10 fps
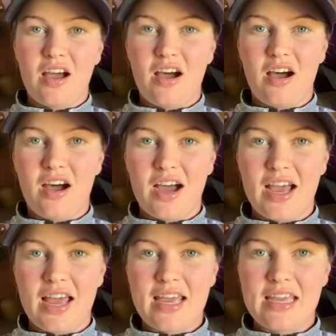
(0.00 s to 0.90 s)

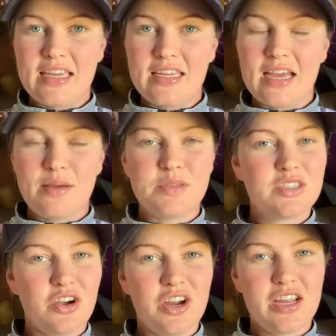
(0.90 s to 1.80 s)
I am
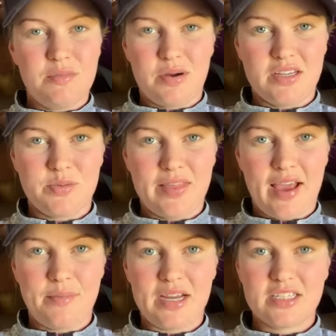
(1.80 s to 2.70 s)
so impressed with
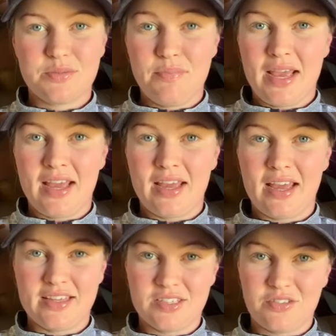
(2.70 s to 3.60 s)
how much Mare
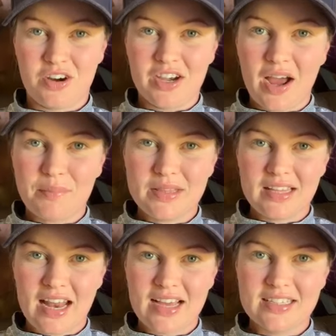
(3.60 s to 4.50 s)
has grown up in
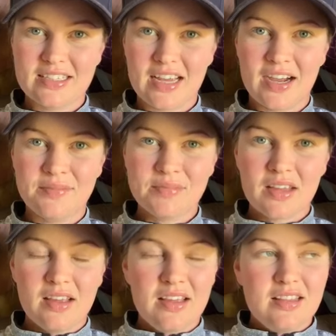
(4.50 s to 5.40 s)
the last year.
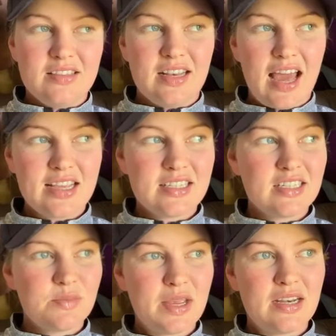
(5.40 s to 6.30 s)
The last
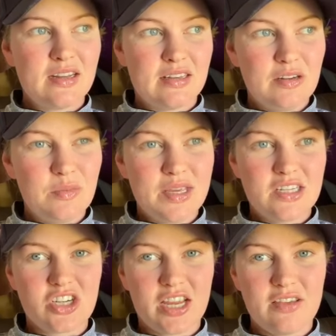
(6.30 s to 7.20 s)
year's been a little bit
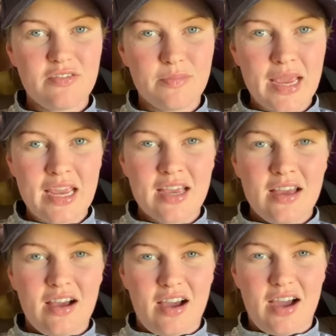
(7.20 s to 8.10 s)
tricky for me.
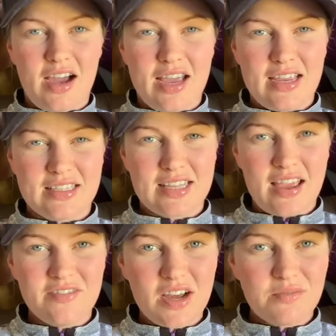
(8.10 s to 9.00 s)
I
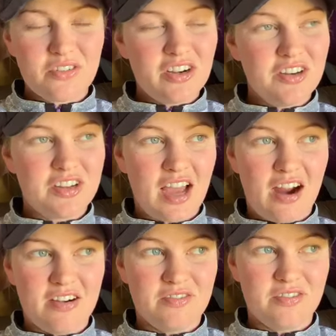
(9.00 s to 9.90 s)
saved up for a new
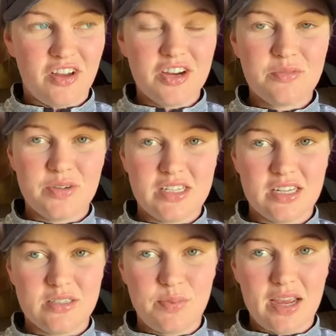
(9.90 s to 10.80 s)
car and float, which
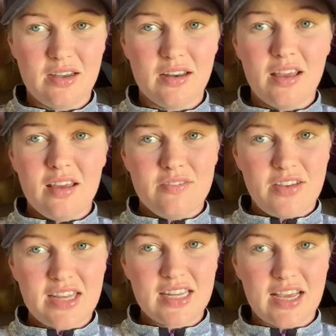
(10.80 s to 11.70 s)
has been
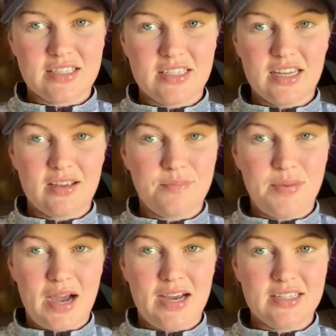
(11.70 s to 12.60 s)
fantastic,
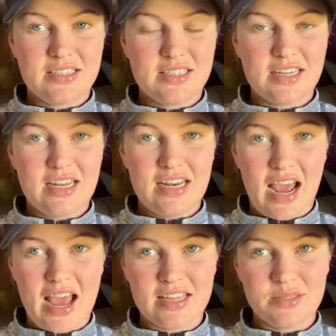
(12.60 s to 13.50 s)
but it
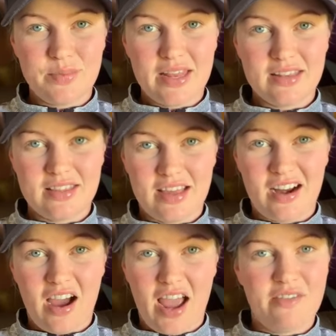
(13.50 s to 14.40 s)
has meant that
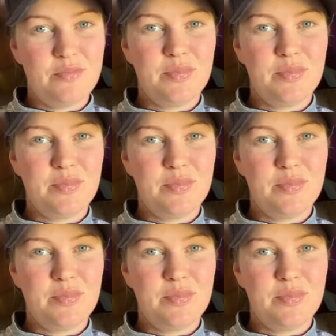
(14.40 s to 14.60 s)
I haven't